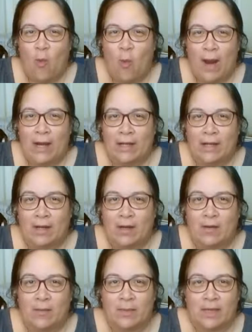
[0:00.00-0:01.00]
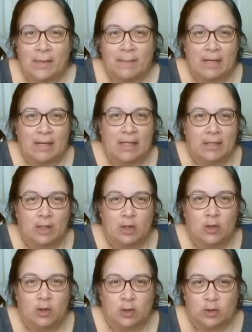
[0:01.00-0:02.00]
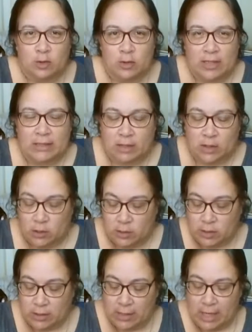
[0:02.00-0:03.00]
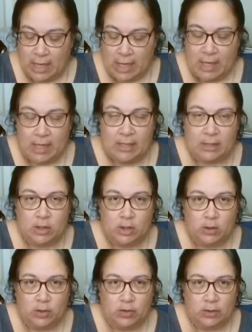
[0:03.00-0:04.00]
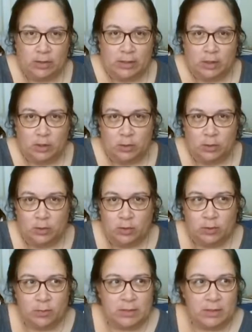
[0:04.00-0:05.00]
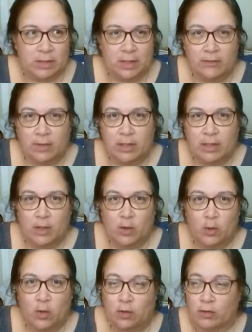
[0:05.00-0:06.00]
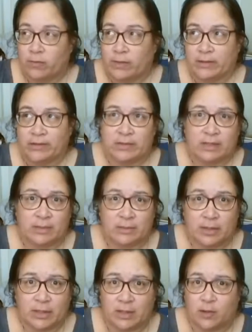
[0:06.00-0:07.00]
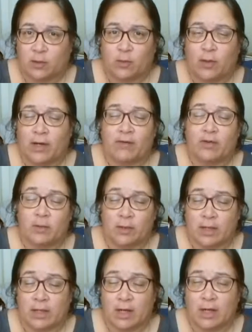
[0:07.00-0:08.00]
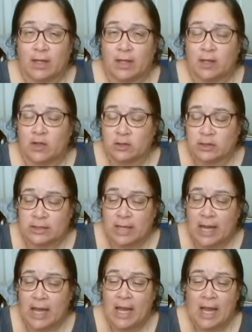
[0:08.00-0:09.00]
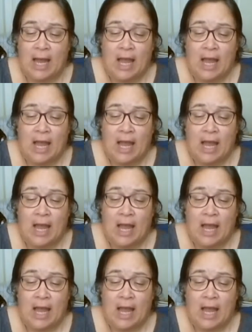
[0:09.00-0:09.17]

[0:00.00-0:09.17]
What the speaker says: welcome, bienvenido. Today's Thursday. It is usually YouTube celebrity or real celebrity or whatever you want to call it Thursday.